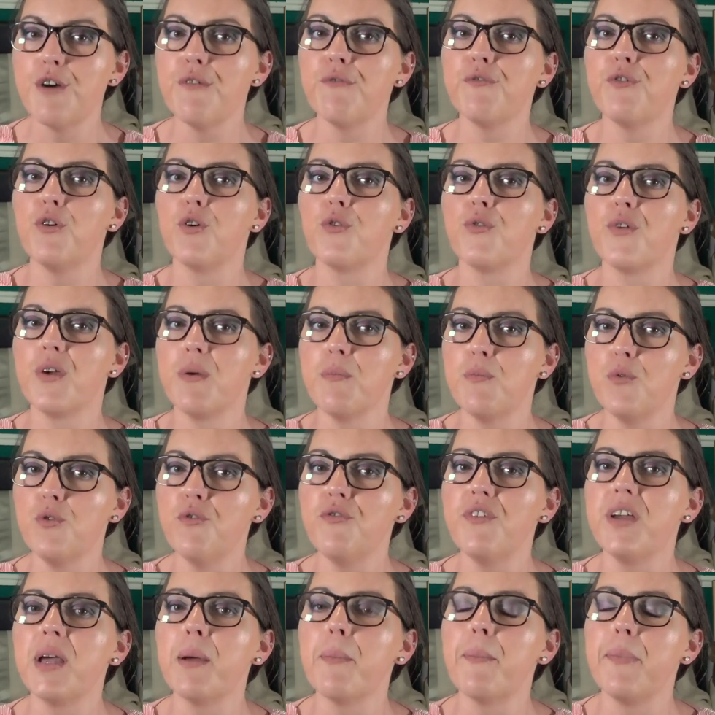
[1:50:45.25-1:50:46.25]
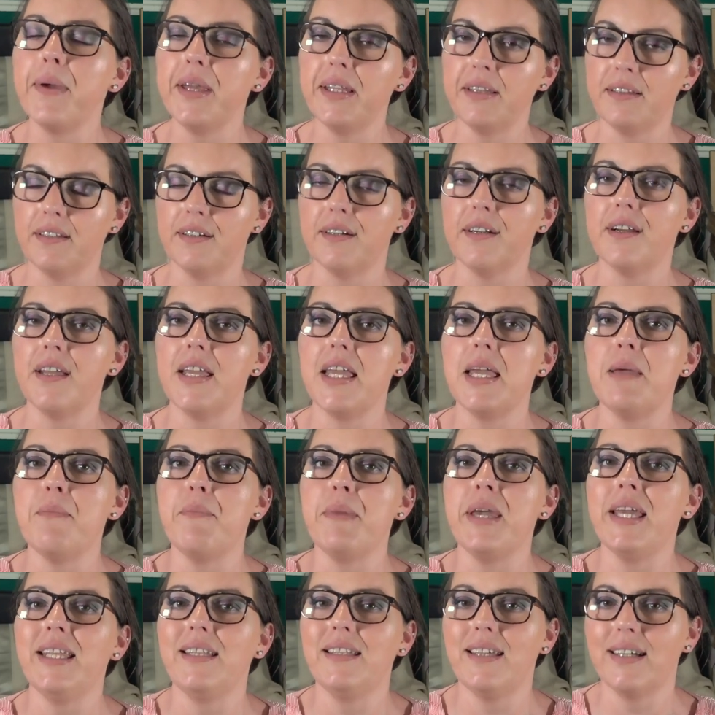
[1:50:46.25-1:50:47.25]
for removing Peter
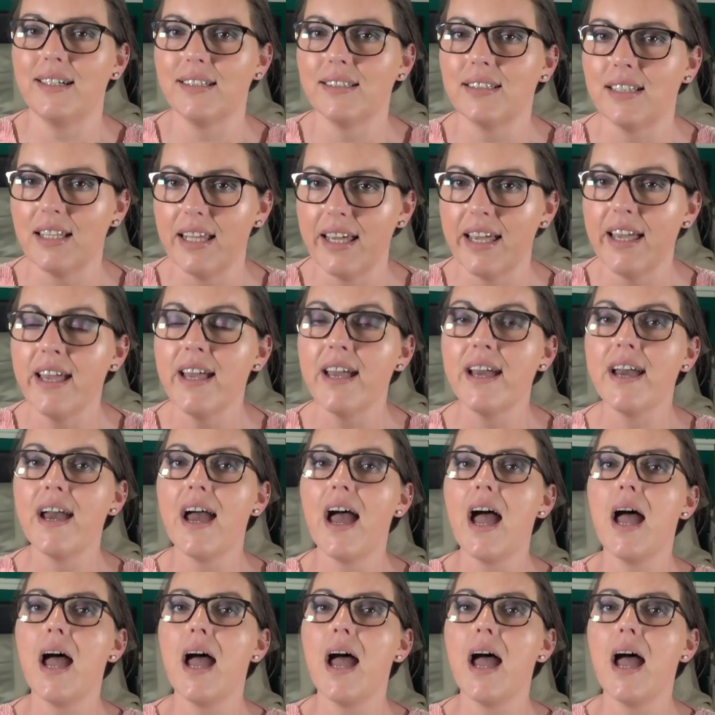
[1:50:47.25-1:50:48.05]
immediately